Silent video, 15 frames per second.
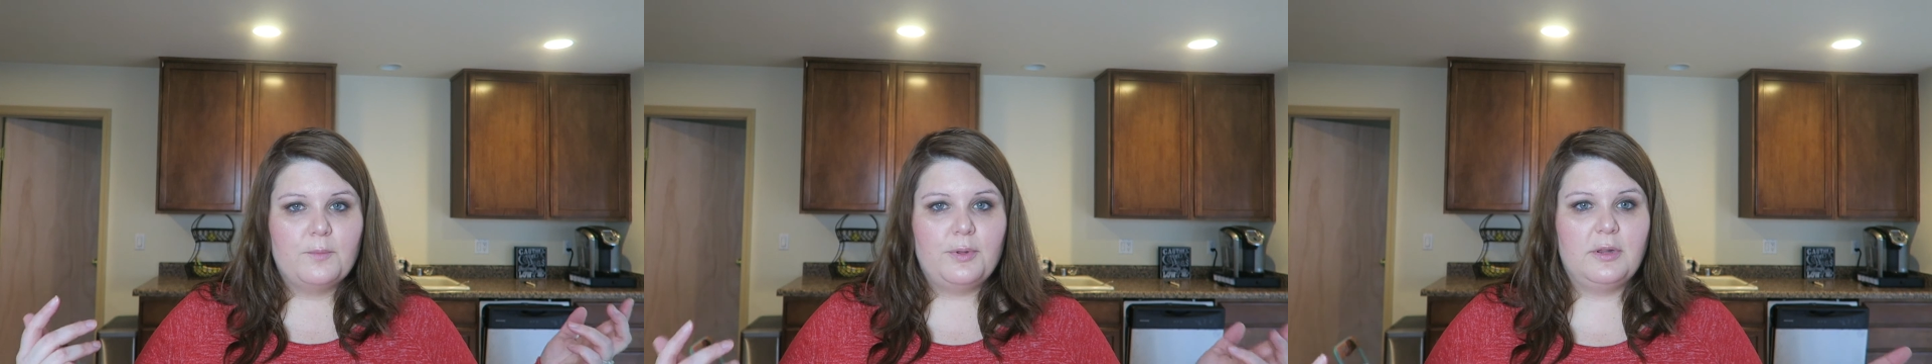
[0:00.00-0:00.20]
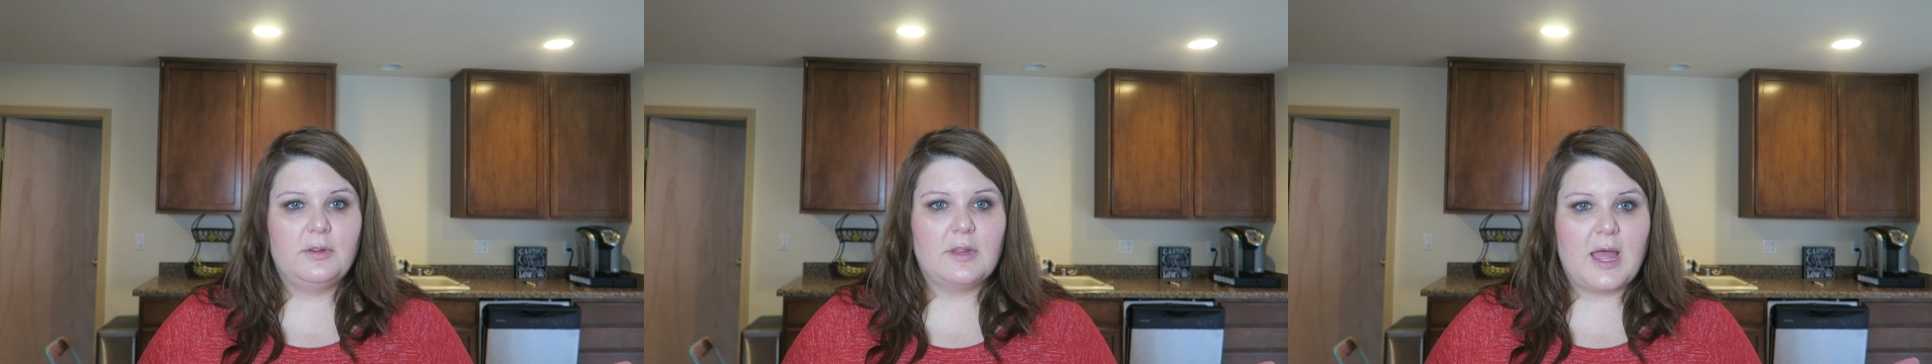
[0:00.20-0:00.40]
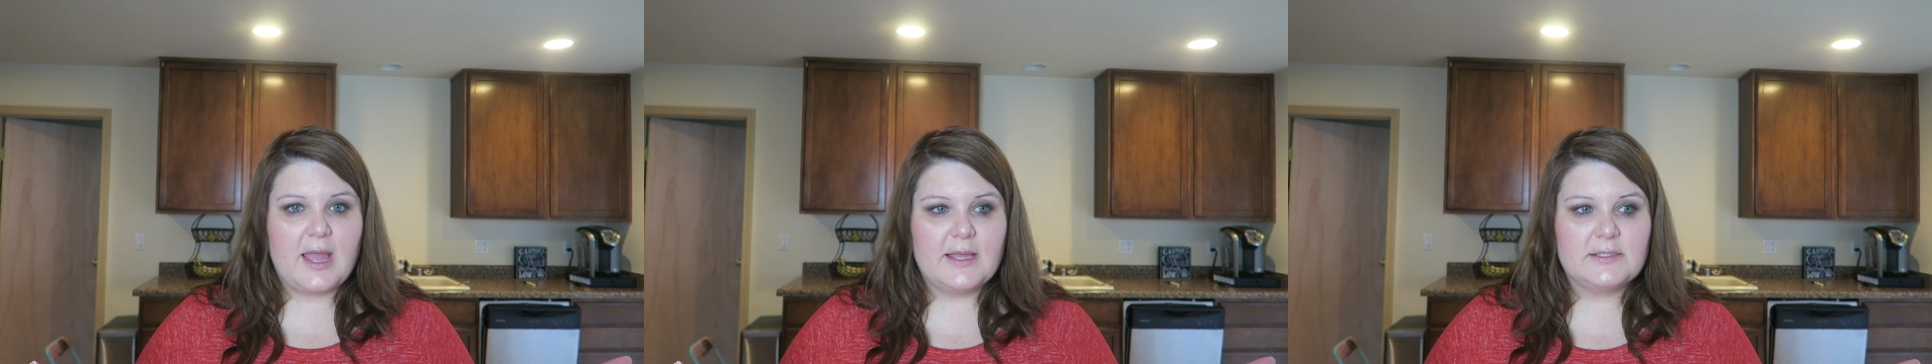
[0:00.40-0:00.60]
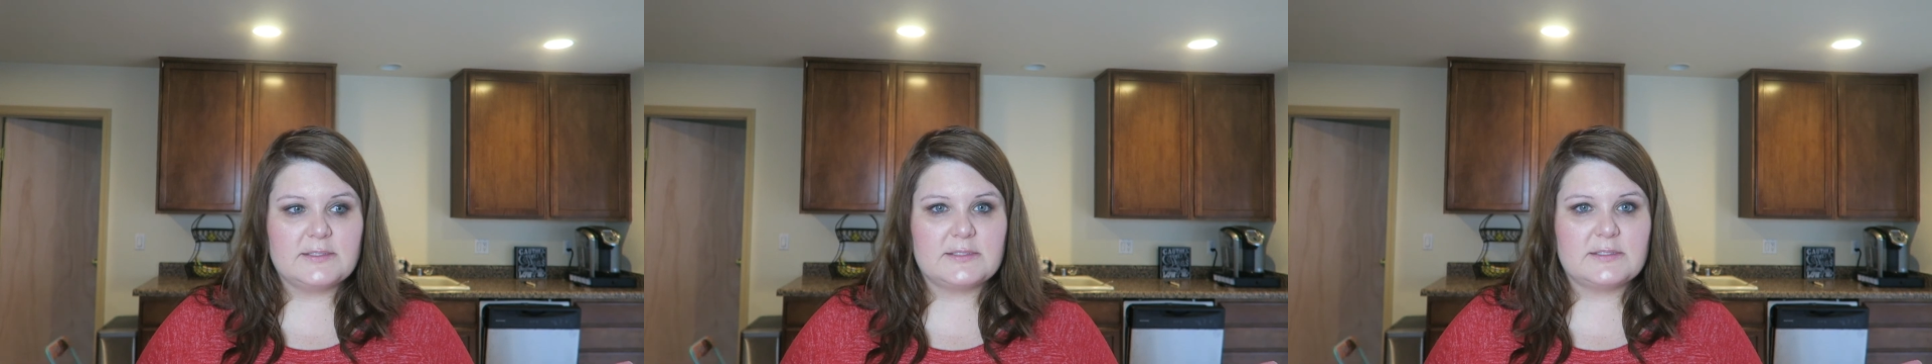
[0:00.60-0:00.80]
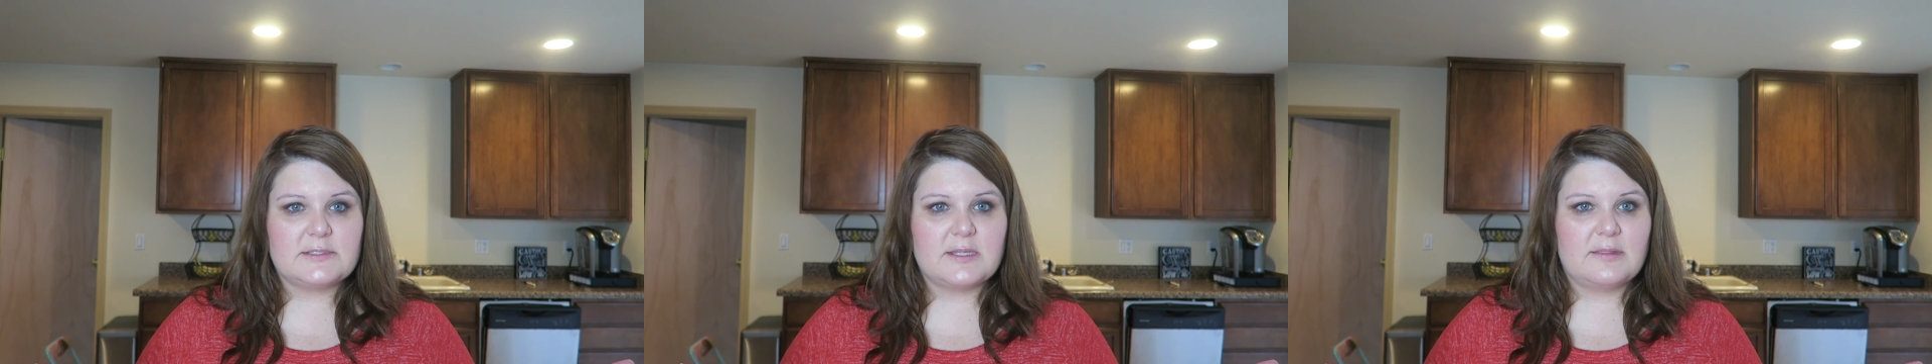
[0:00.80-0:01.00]

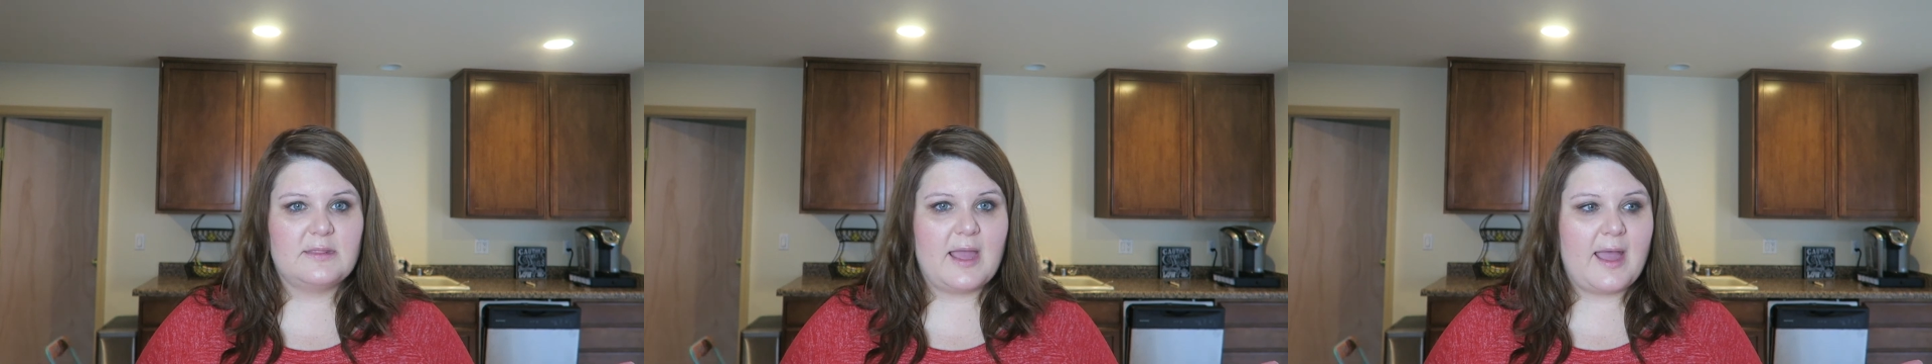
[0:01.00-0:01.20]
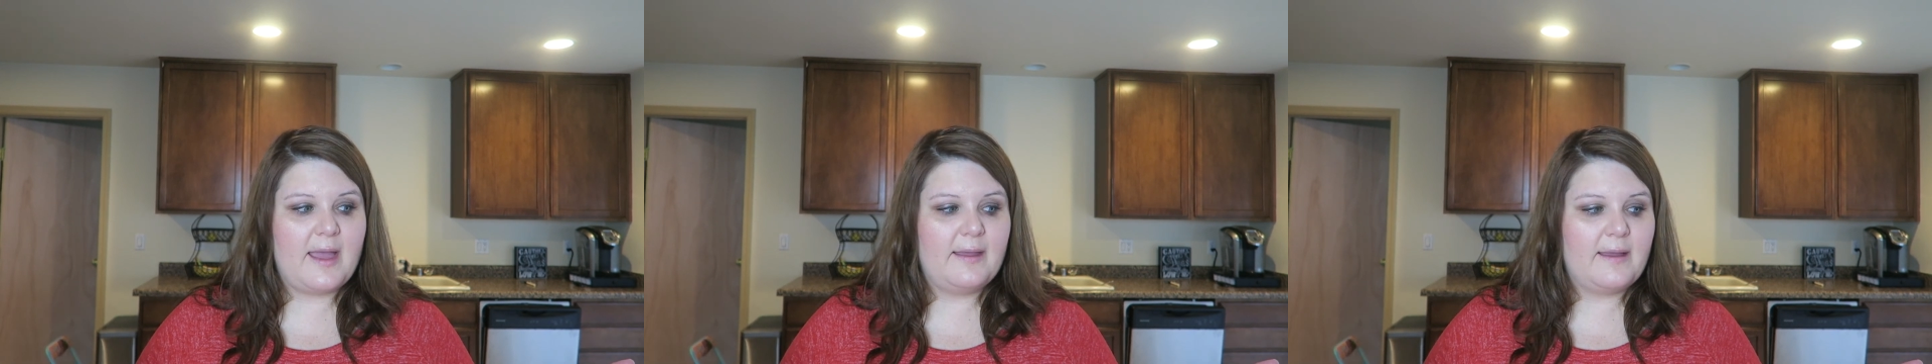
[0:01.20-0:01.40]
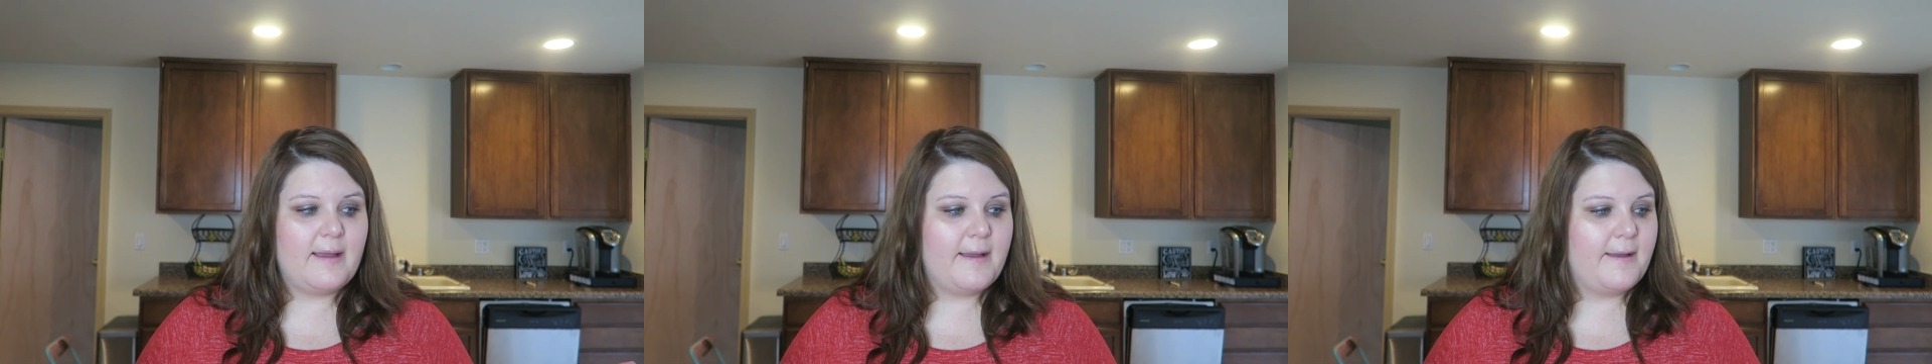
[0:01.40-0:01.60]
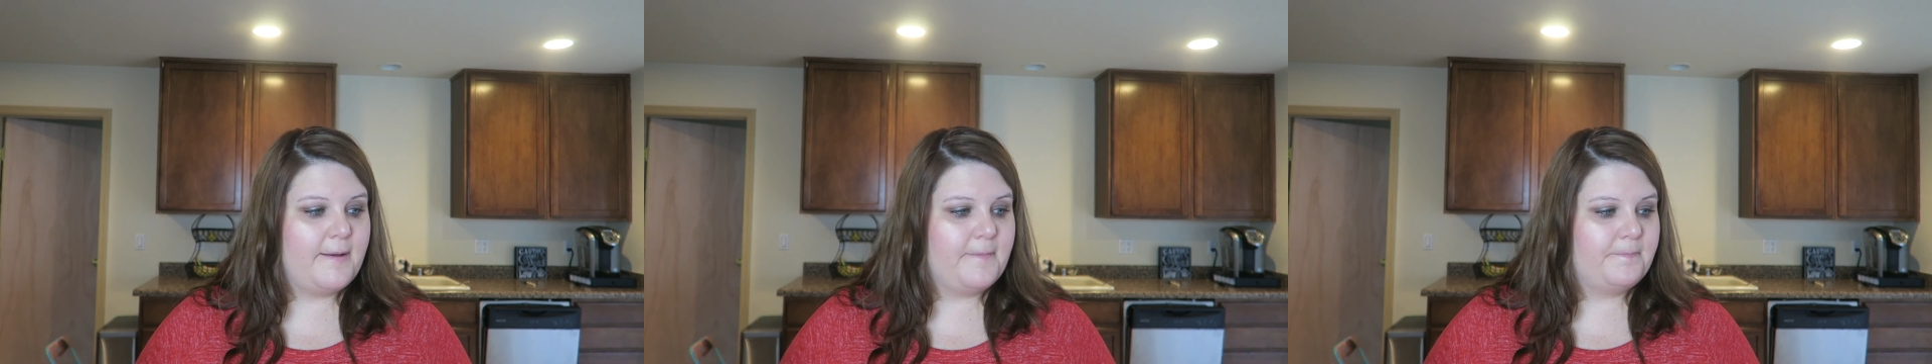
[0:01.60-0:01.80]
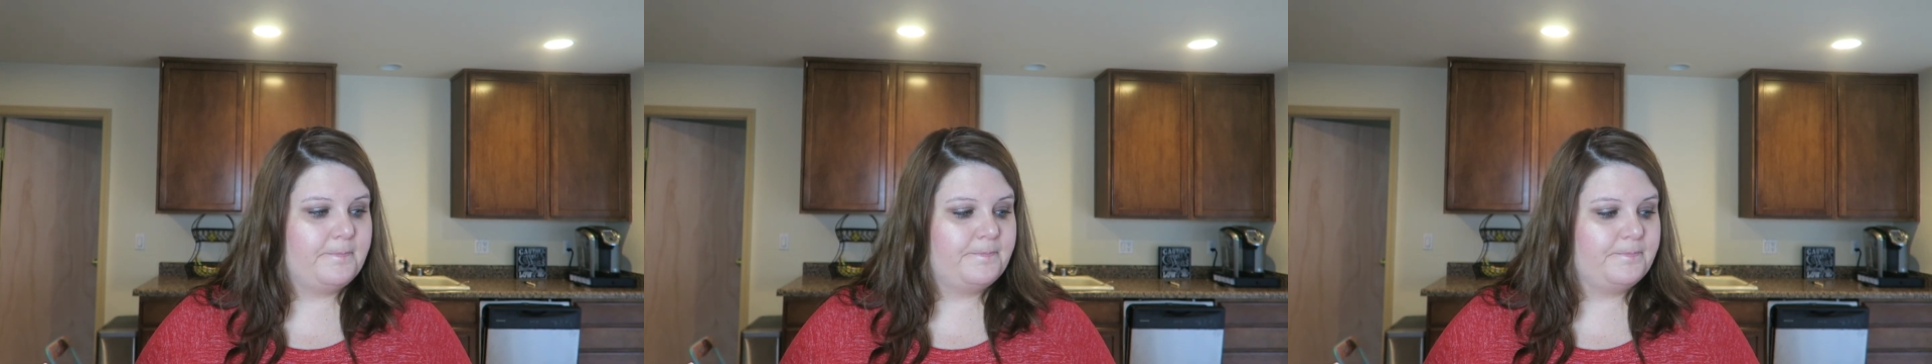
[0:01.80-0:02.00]
plus that,
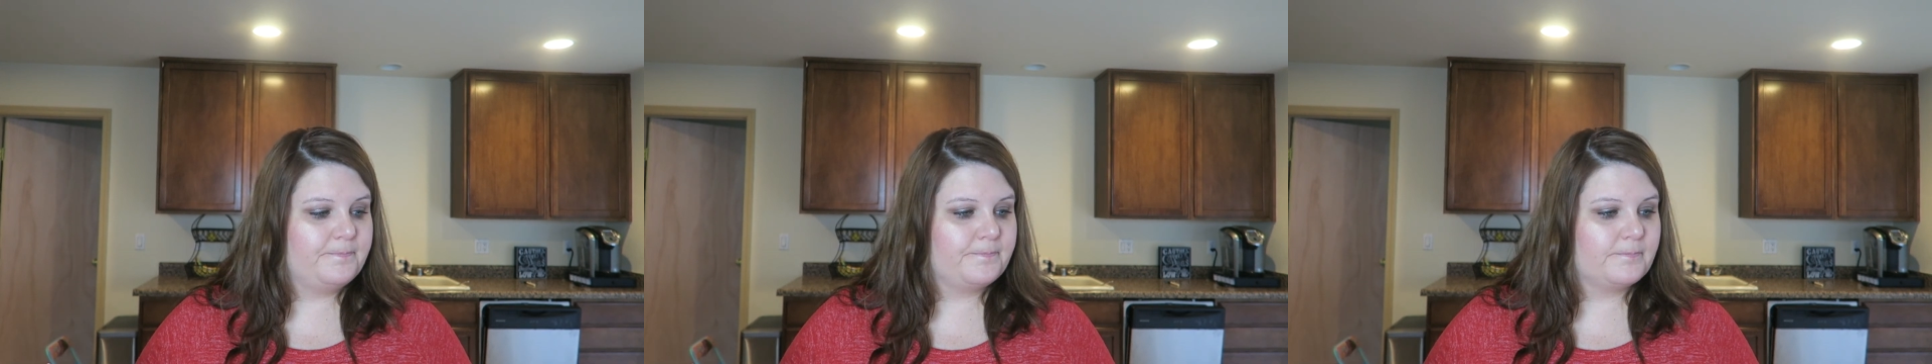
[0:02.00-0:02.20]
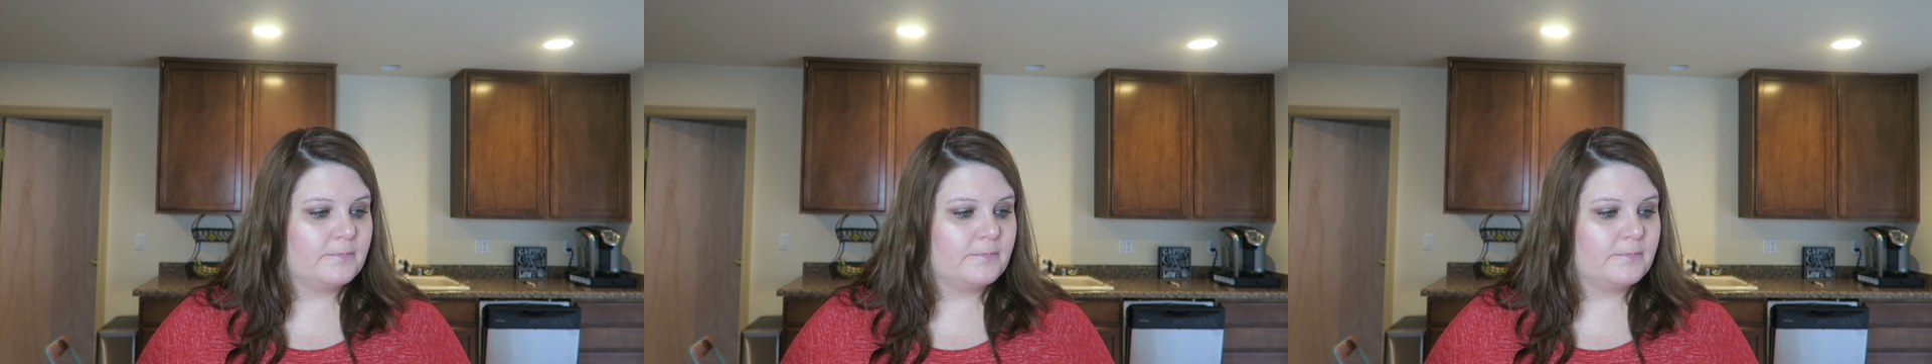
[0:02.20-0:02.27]
um,